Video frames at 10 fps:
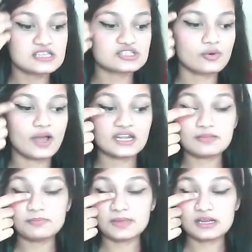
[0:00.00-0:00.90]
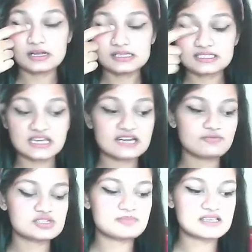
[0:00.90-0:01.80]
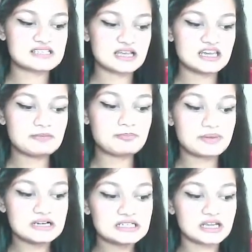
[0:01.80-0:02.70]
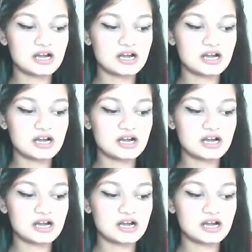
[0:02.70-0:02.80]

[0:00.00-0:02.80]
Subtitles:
So an empirical state was basically built